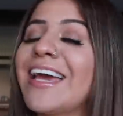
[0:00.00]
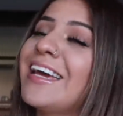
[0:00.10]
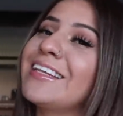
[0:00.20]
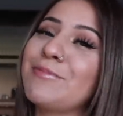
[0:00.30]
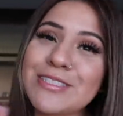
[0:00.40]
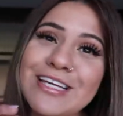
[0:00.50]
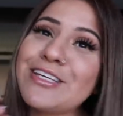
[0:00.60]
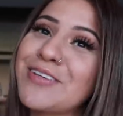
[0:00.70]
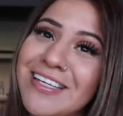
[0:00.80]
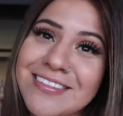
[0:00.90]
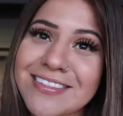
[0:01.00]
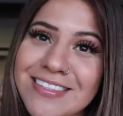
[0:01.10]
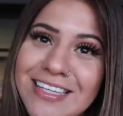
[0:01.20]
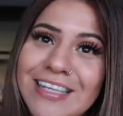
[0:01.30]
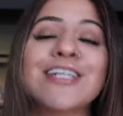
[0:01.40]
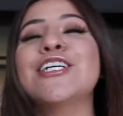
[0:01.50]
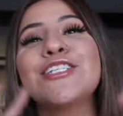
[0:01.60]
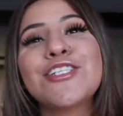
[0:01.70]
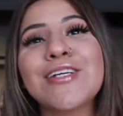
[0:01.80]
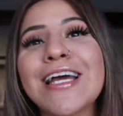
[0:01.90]
And let me tell you guys the tea.
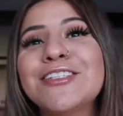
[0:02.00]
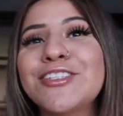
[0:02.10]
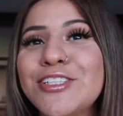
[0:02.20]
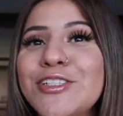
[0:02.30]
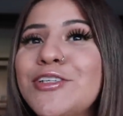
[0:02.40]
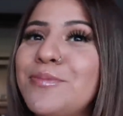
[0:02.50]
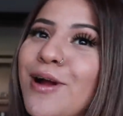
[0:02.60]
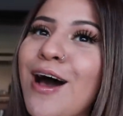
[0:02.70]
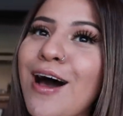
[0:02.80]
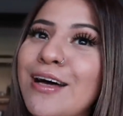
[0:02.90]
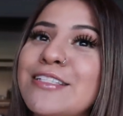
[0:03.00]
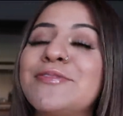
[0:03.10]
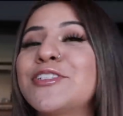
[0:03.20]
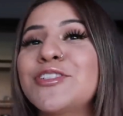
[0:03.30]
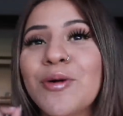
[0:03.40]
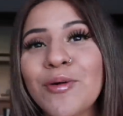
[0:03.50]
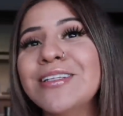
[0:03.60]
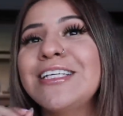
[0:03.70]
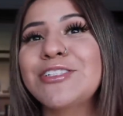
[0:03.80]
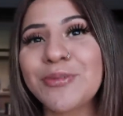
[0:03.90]
So you get two bras for
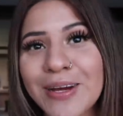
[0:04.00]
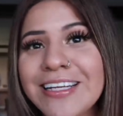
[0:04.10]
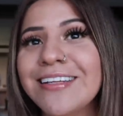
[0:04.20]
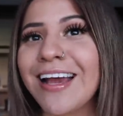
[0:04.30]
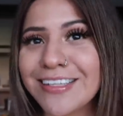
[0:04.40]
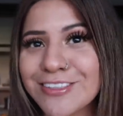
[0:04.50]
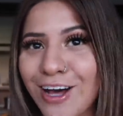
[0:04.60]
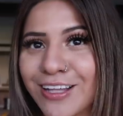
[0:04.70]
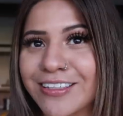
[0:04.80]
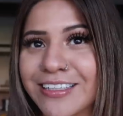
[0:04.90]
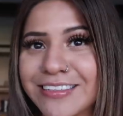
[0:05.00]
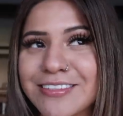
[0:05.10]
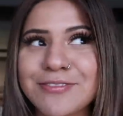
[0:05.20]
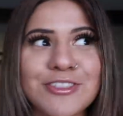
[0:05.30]
only $29,